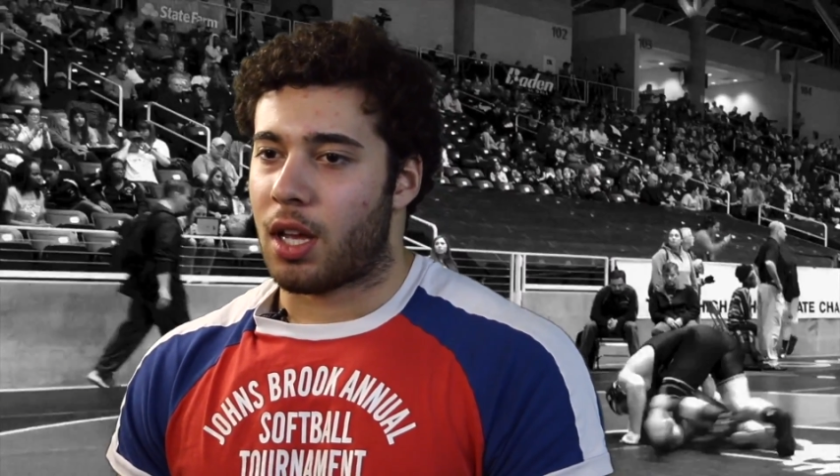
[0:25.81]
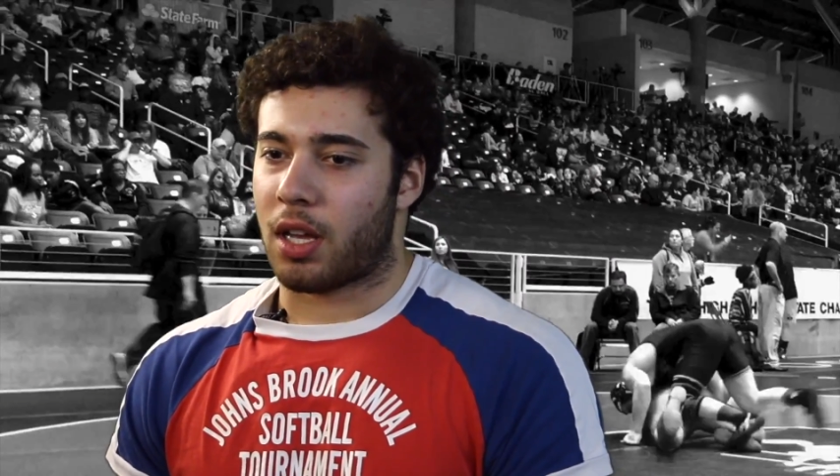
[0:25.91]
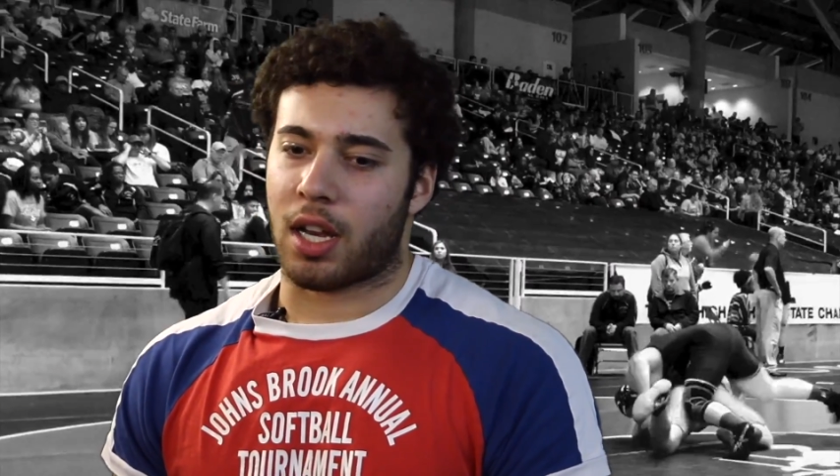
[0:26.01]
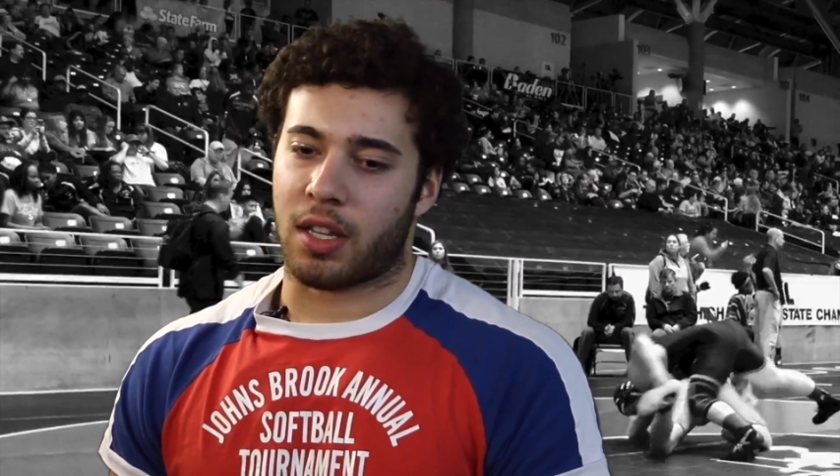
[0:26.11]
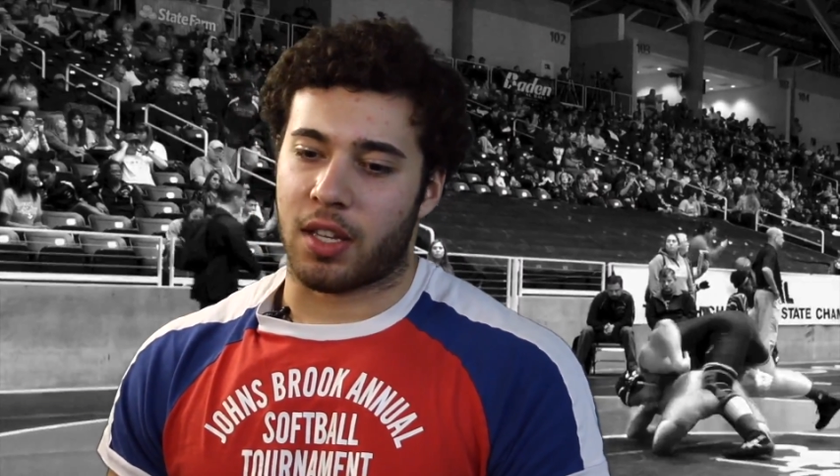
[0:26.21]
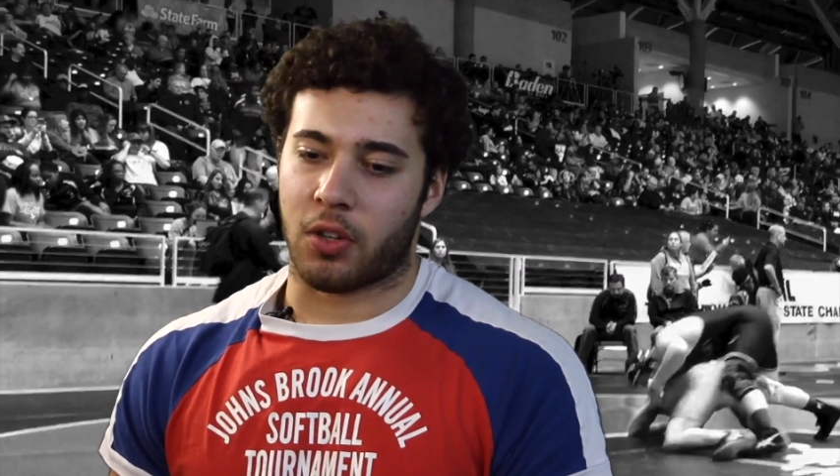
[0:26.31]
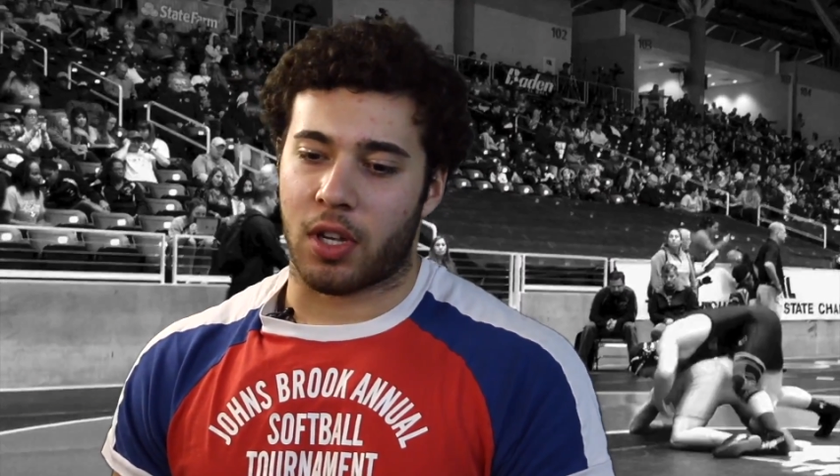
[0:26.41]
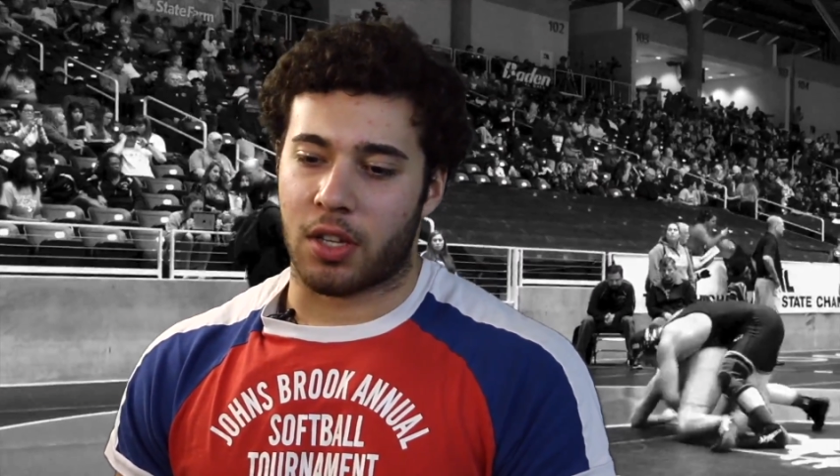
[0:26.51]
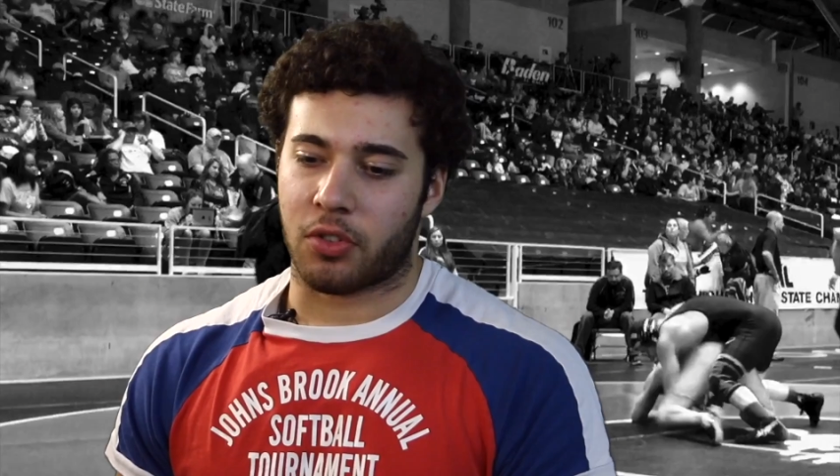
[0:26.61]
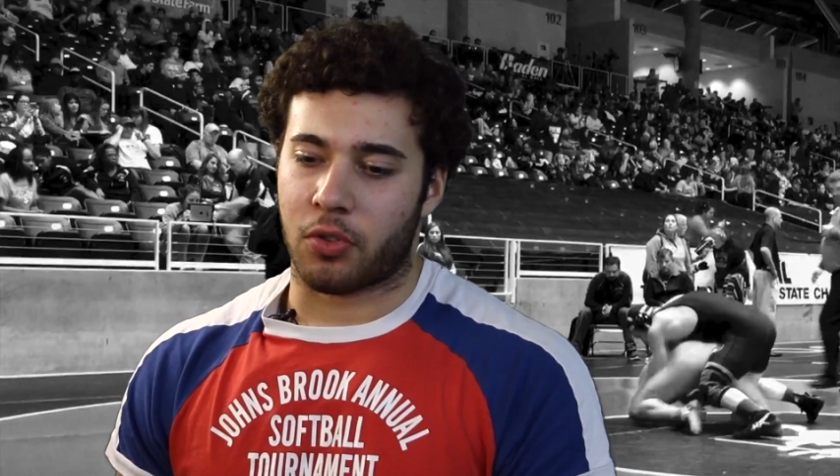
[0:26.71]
I'll kind of take you guys